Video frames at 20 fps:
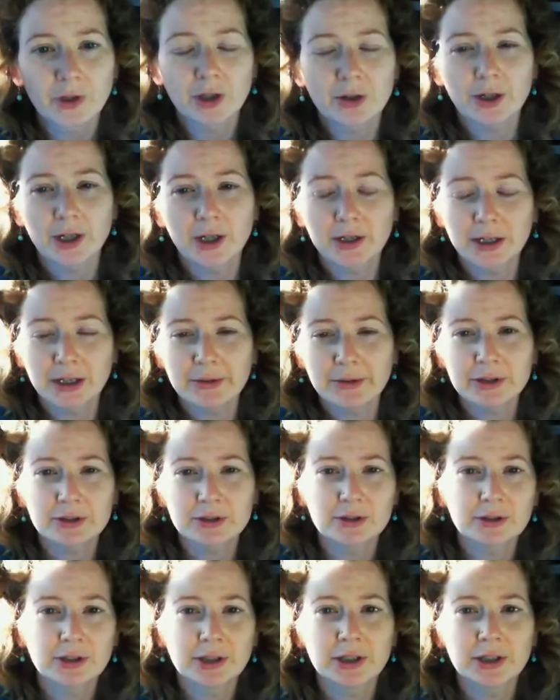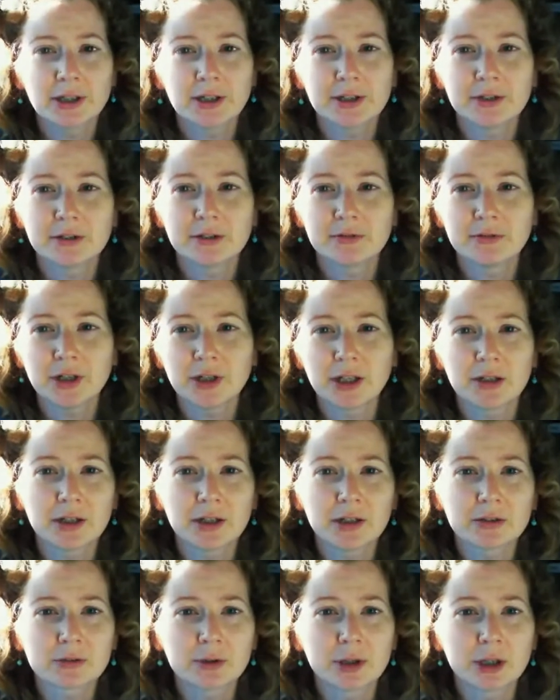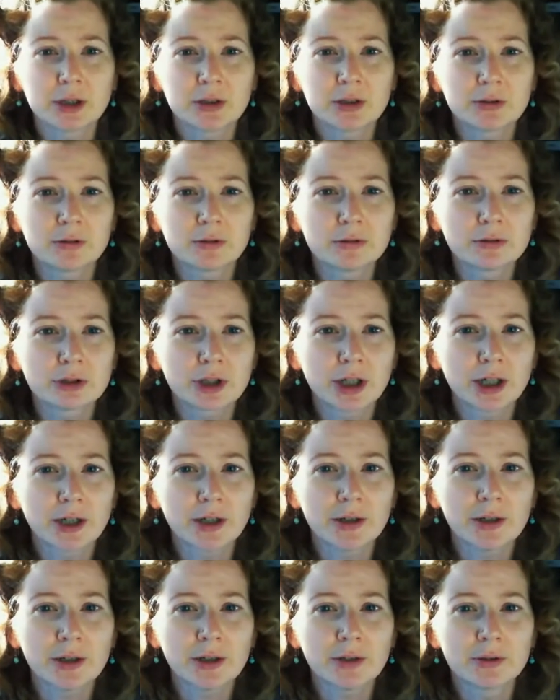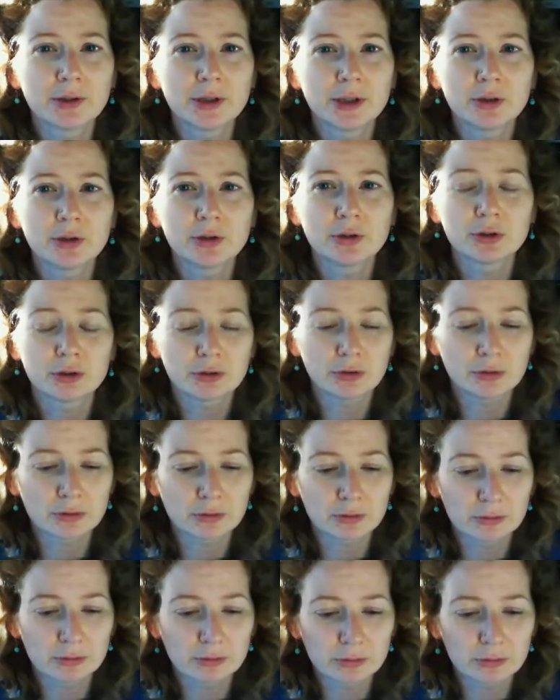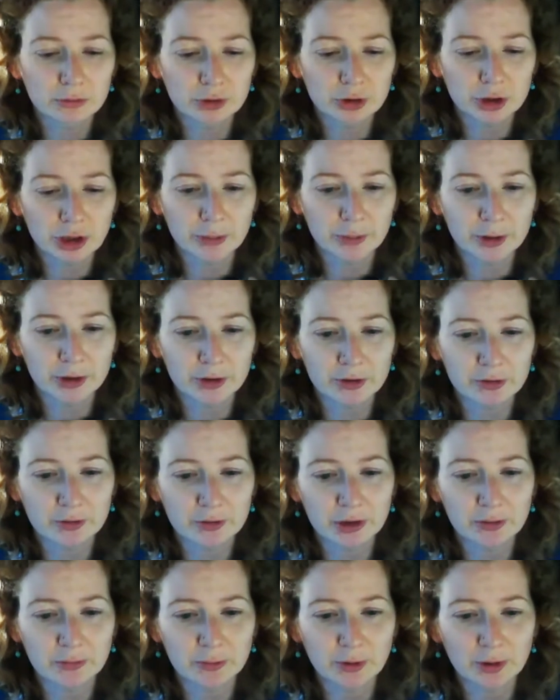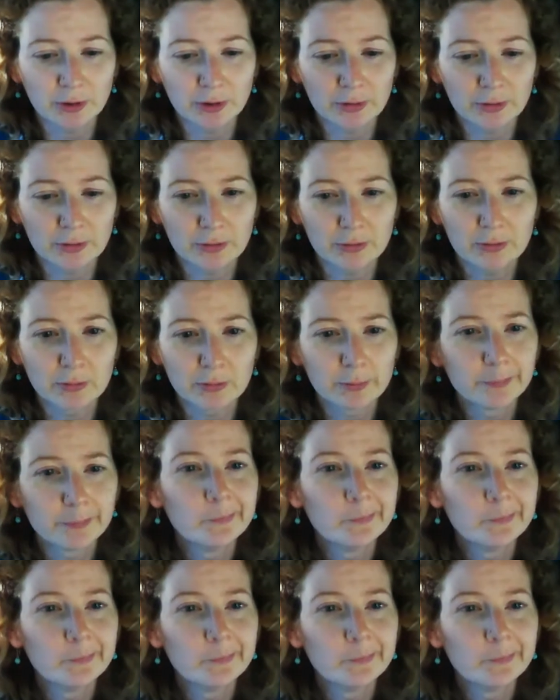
Okay, now it's looking like an event. That's quite cool. So I'm going to share my screen with you.